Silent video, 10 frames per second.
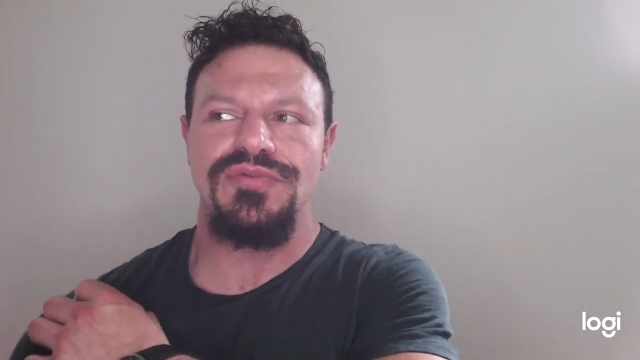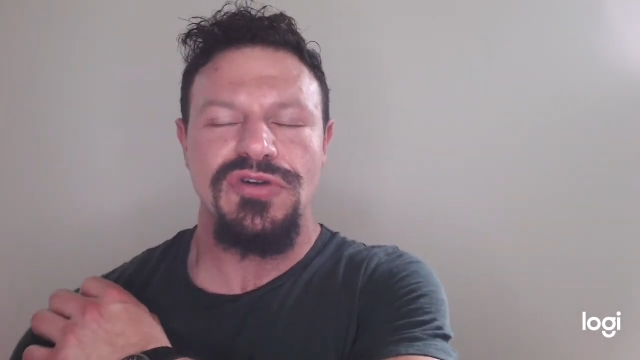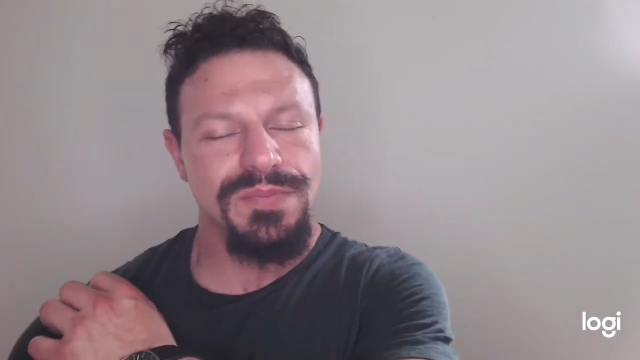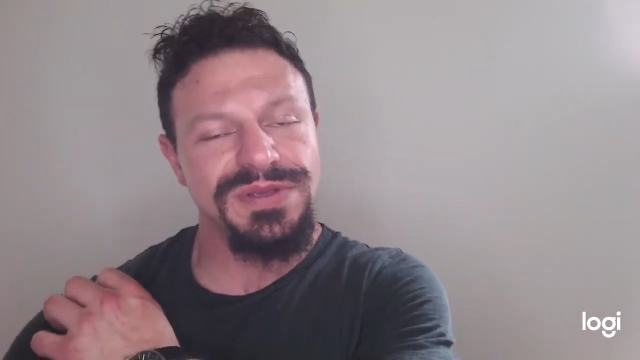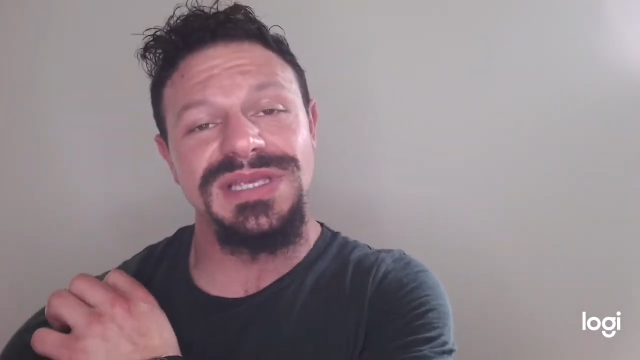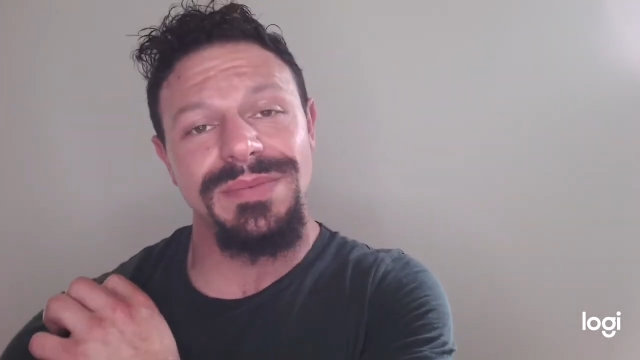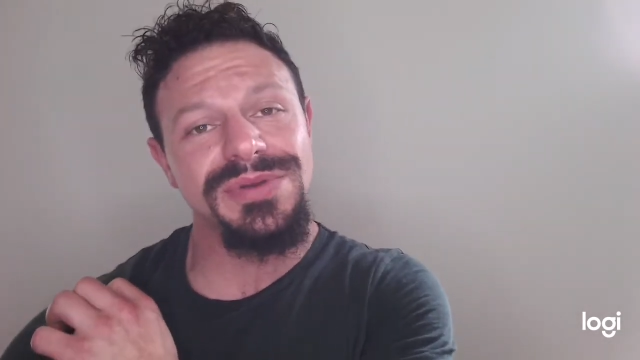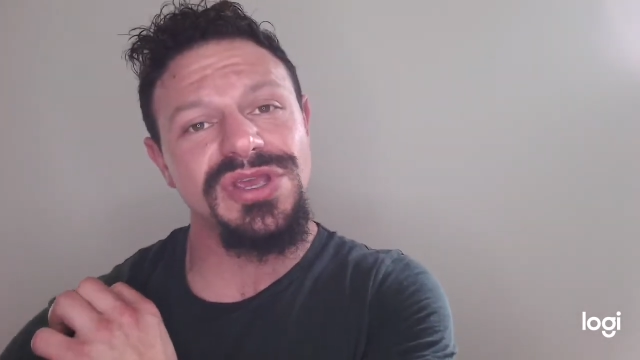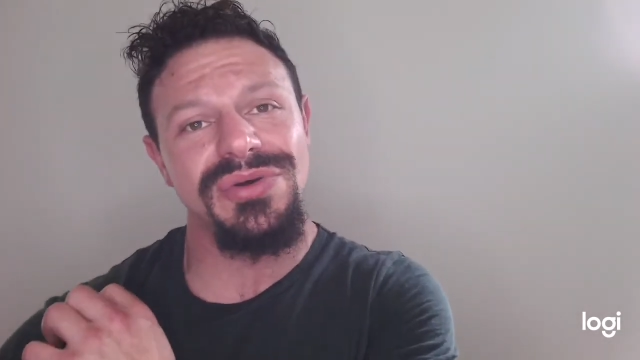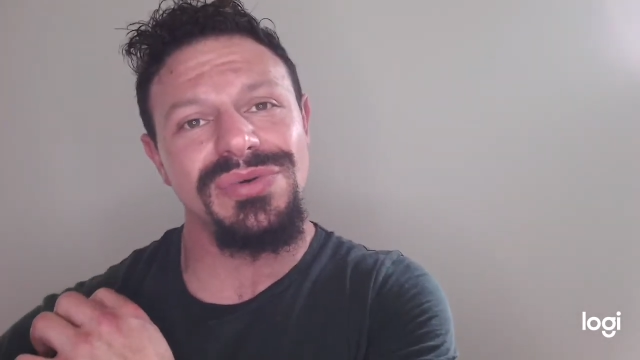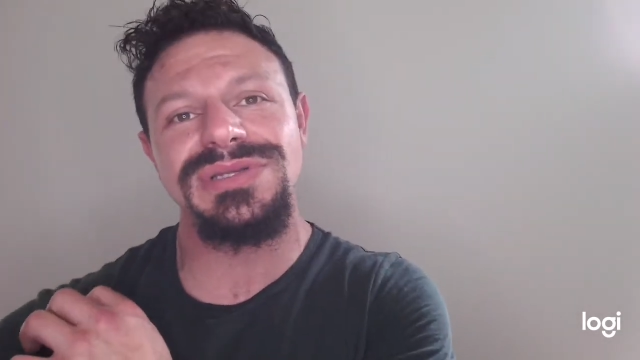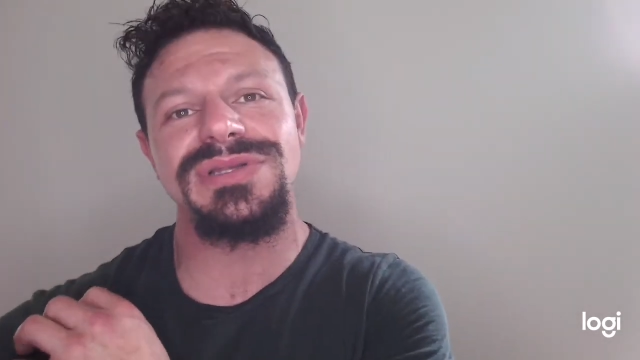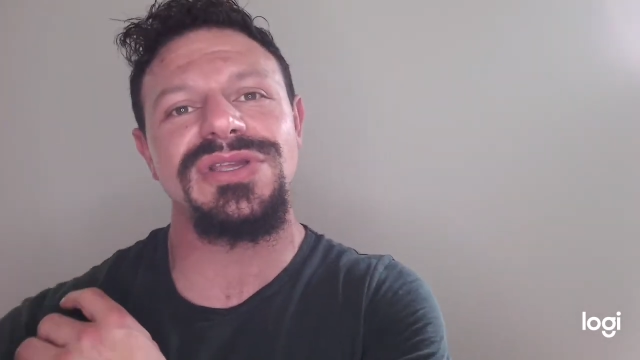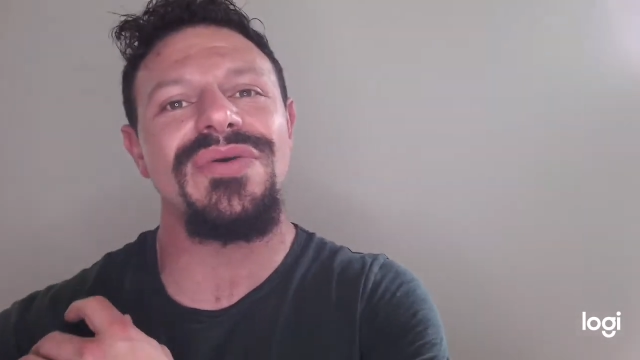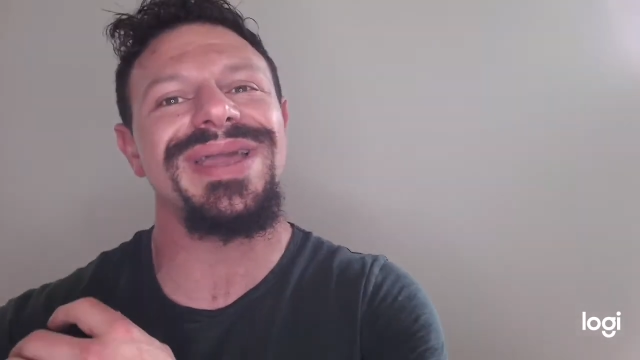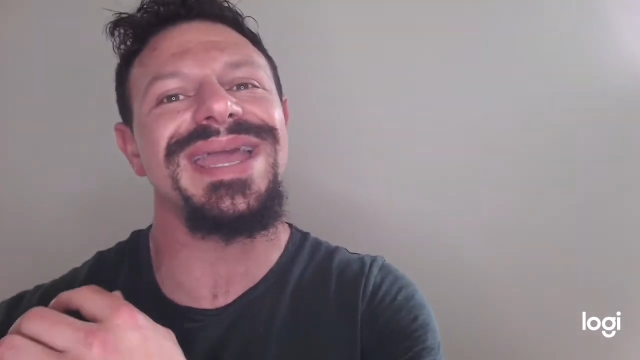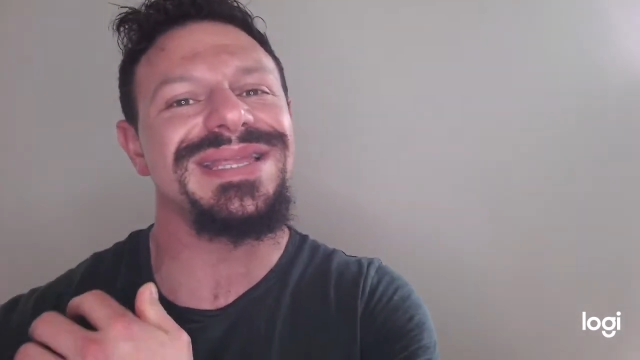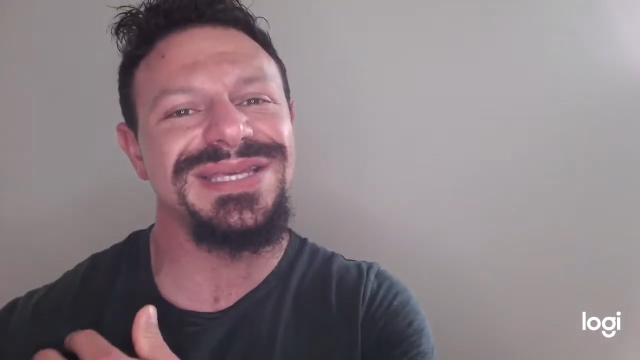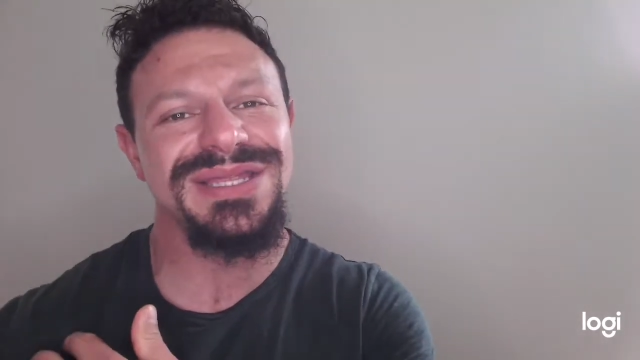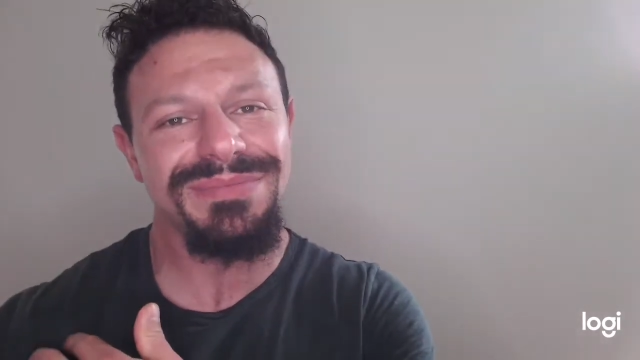proper sub Q. I wasn't going
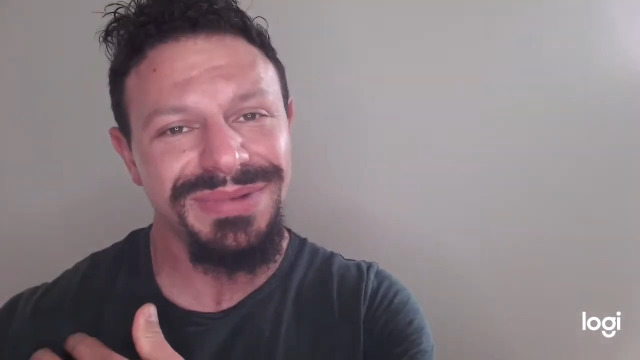into the